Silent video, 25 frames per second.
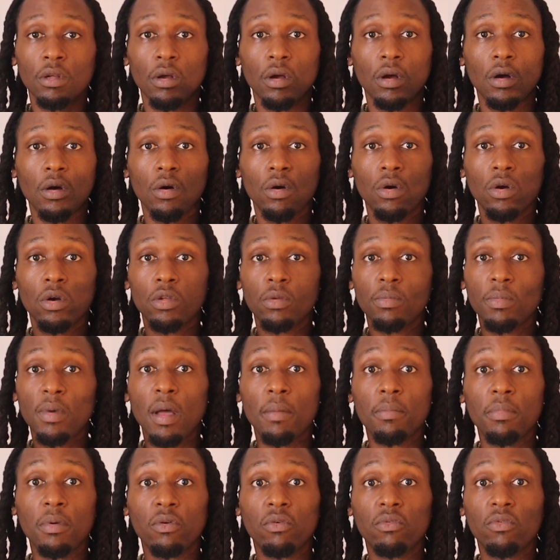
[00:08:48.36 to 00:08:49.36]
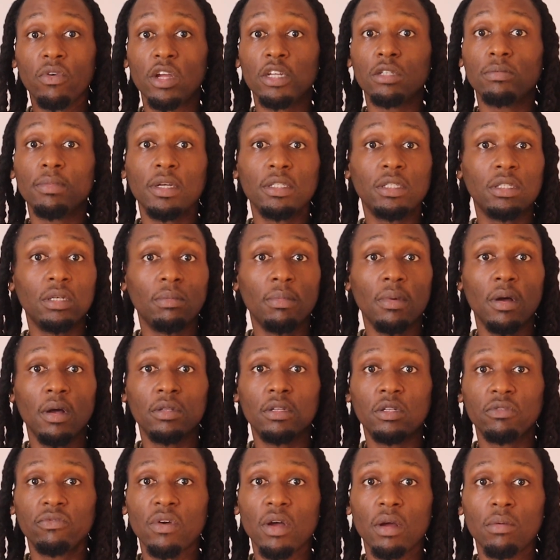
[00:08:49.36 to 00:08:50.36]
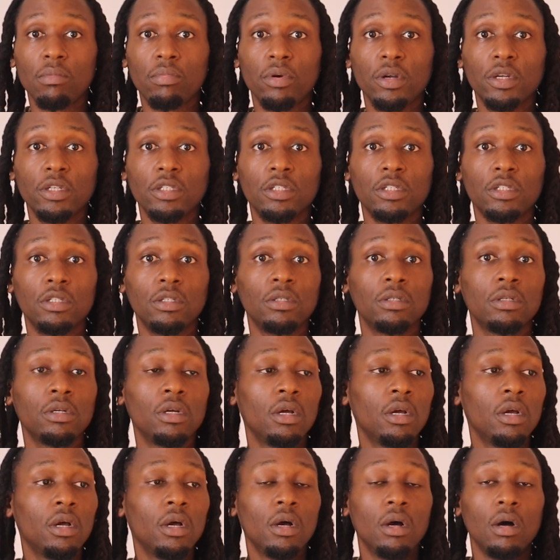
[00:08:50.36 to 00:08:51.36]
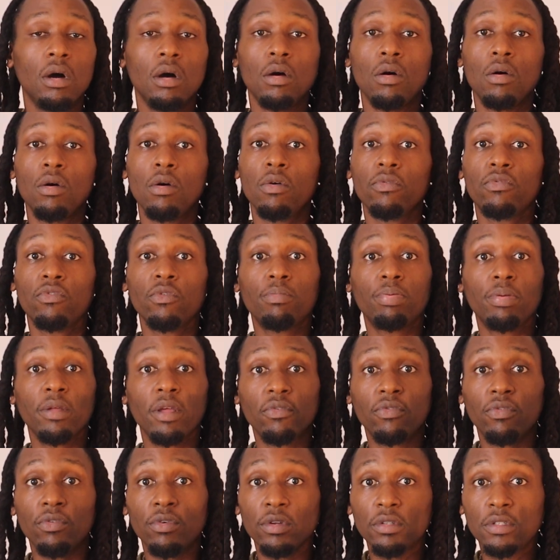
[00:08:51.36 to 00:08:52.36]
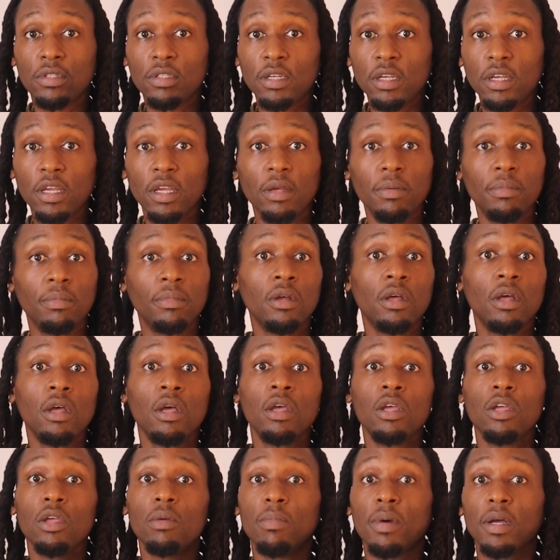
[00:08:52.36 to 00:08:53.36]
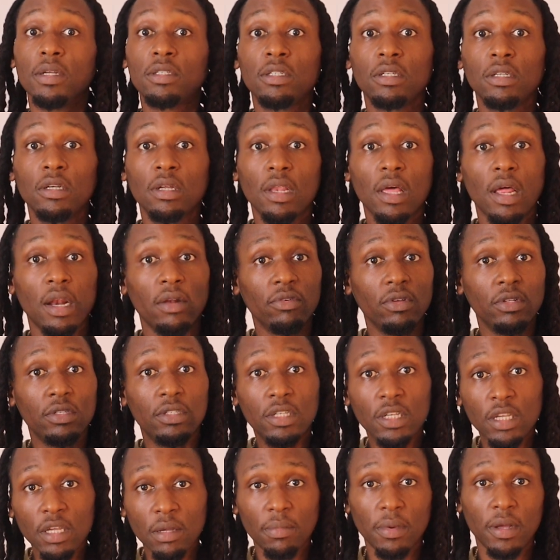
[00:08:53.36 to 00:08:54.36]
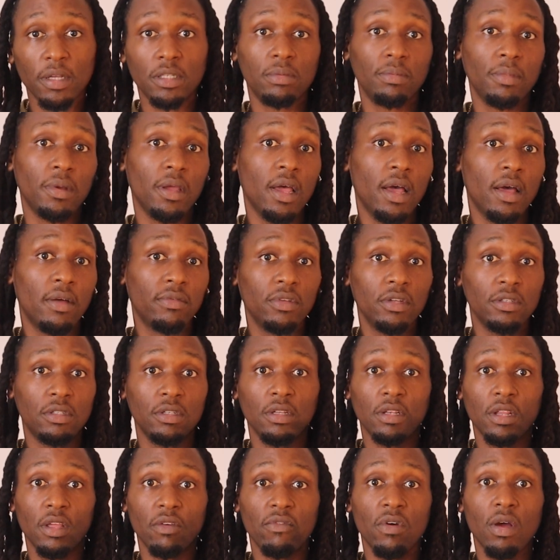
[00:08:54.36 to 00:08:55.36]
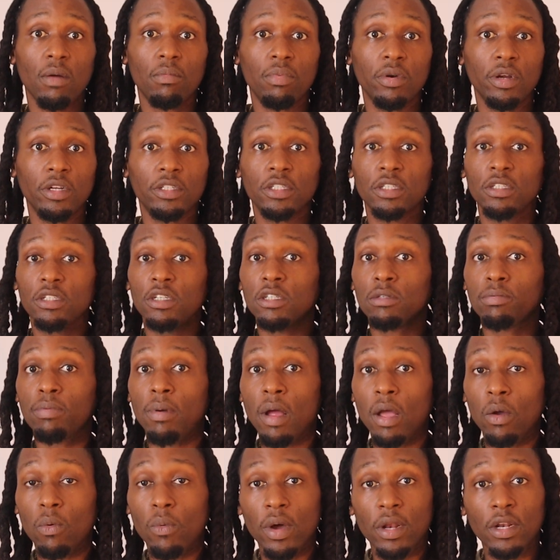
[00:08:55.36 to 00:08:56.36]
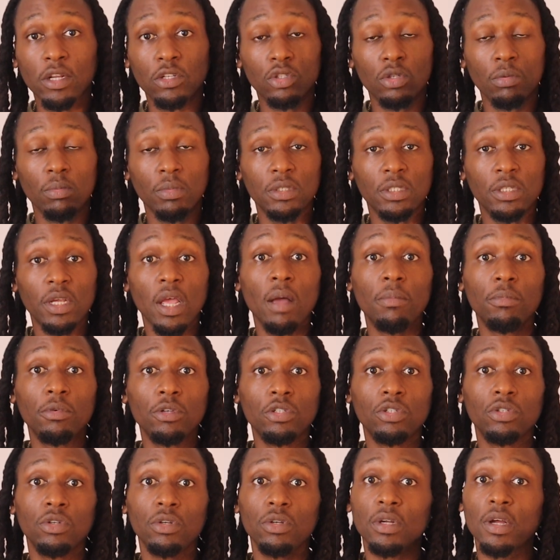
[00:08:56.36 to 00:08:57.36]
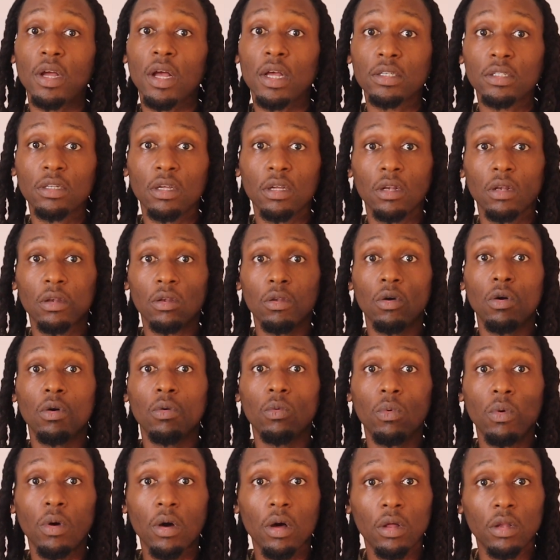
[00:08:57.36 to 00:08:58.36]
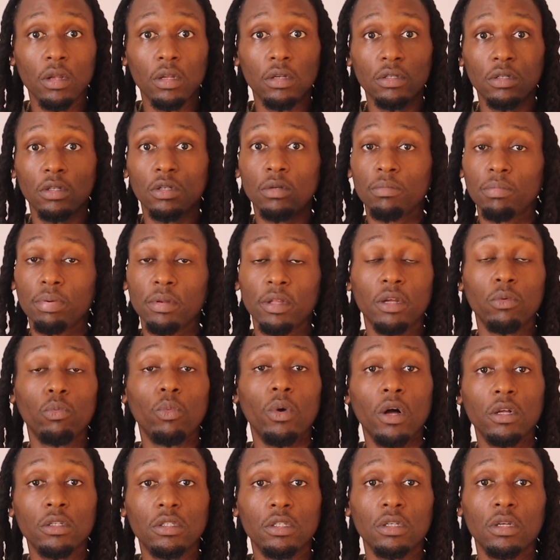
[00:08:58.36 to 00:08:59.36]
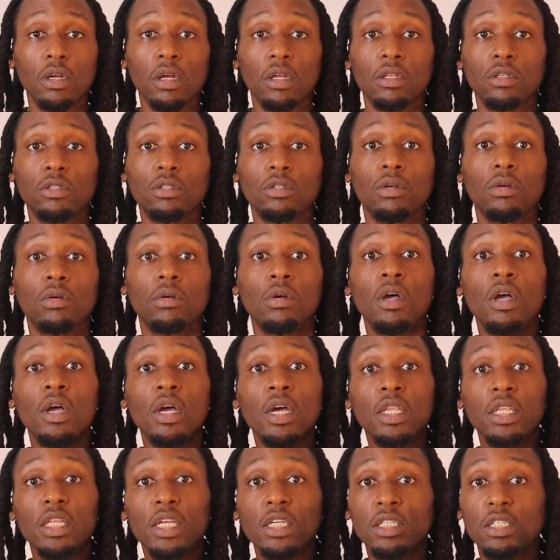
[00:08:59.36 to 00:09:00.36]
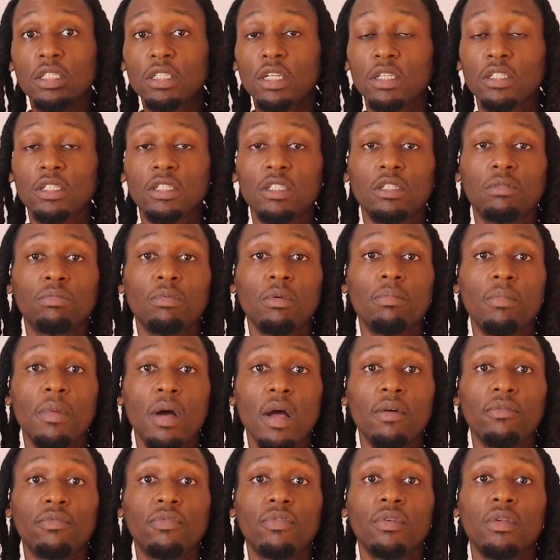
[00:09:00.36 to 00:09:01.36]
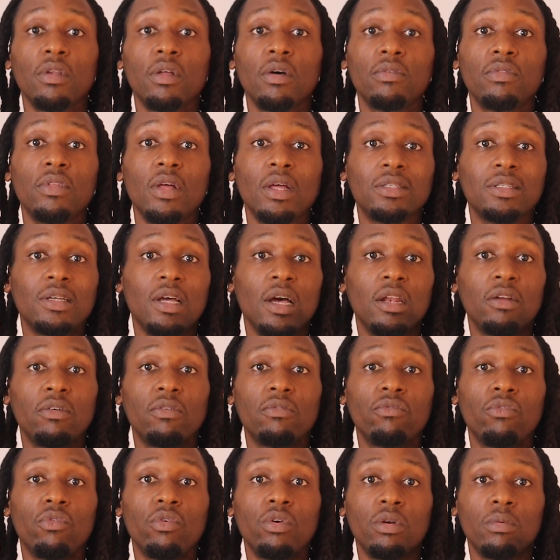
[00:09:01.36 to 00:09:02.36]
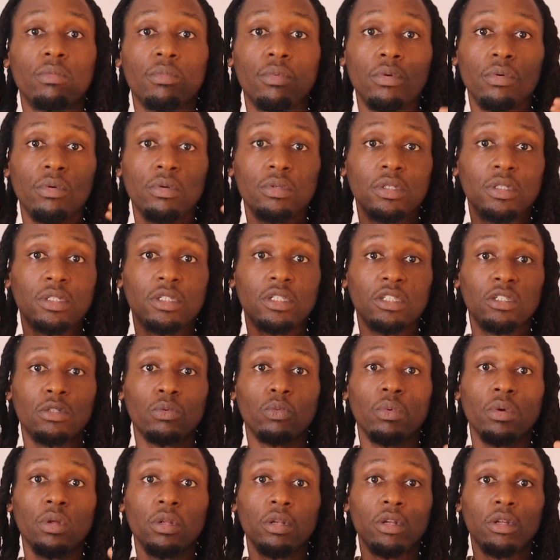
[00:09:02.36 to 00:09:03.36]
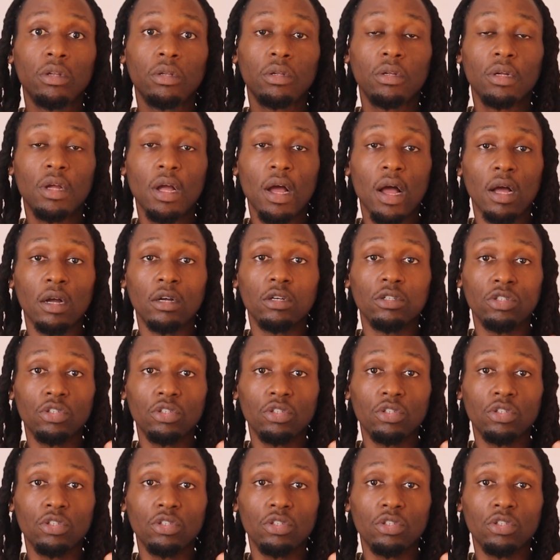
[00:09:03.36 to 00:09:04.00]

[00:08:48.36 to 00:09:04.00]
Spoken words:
or you might have been raised by somebody with this vibration. Or if you play for a team, you might see a lot of your teammates may have this in their vibration. This is probably why there's so much chemistry and you guys get along well and play well together. So these are things to just be mindful of. That's kind of avoidable, and this is just the way God